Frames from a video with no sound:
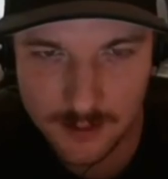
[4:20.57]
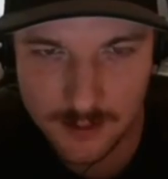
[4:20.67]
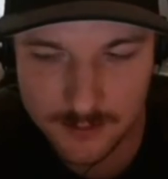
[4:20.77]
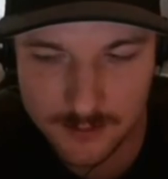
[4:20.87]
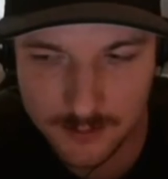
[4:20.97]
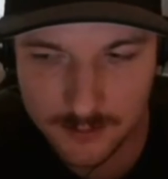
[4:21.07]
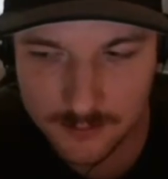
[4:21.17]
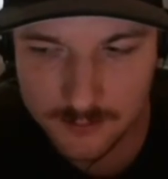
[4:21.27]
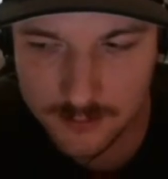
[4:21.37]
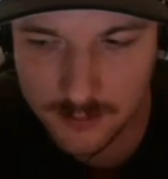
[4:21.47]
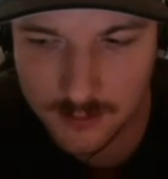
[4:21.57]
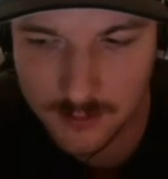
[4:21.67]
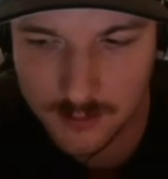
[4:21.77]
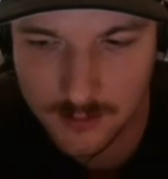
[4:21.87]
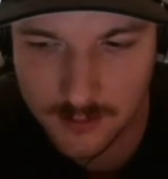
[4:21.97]
And
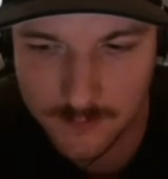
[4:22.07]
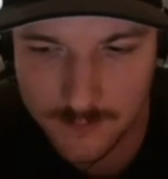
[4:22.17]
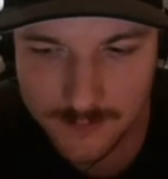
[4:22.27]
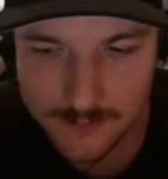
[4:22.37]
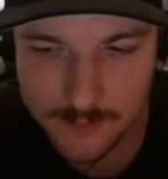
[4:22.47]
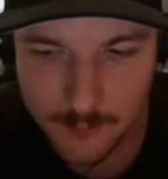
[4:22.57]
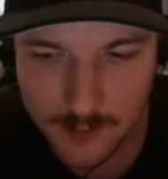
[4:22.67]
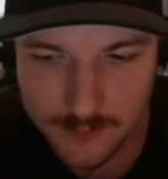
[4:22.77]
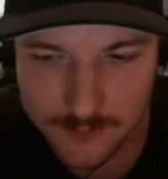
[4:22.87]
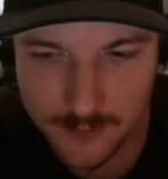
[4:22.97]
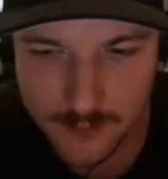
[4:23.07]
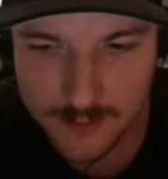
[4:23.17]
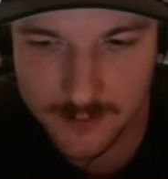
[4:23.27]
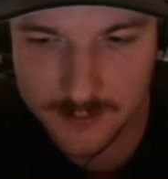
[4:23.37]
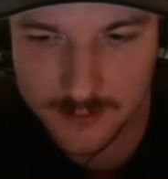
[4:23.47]
that's when I
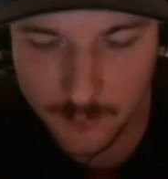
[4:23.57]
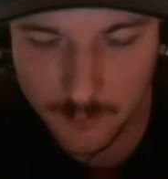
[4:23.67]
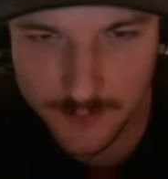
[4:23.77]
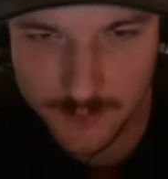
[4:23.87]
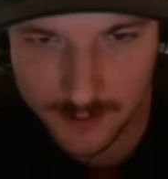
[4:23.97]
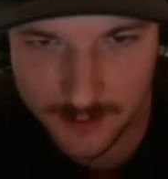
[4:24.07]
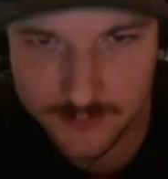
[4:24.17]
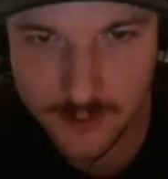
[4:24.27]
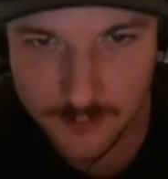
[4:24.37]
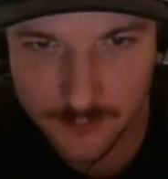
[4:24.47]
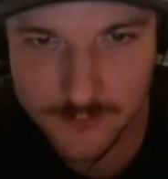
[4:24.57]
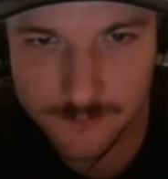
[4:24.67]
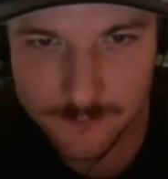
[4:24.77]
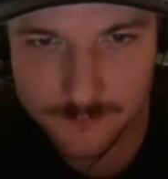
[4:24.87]
started getting more into Alex Jones.